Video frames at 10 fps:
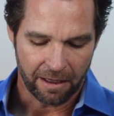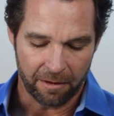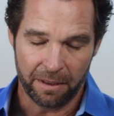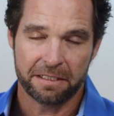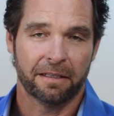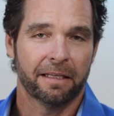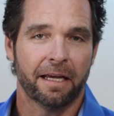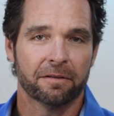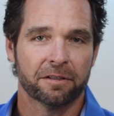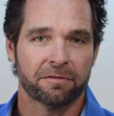and it basically
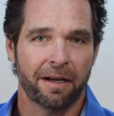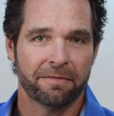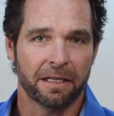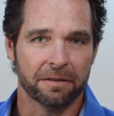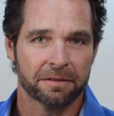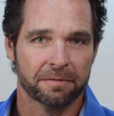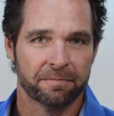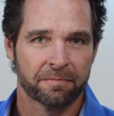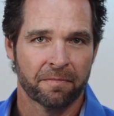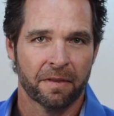counts as $5.
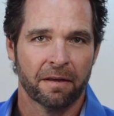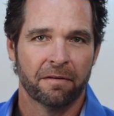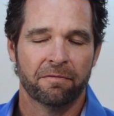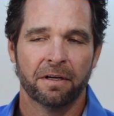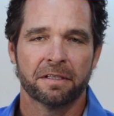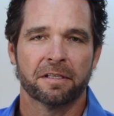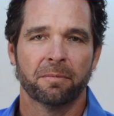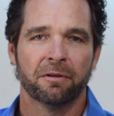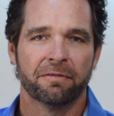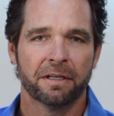Very
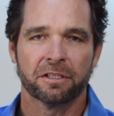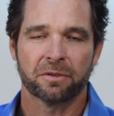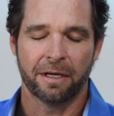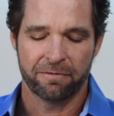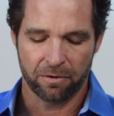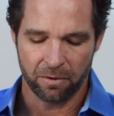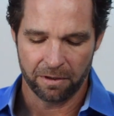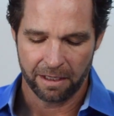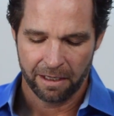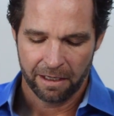simple, very
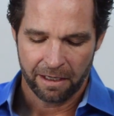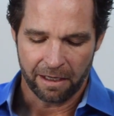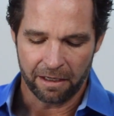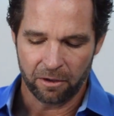straightforward, and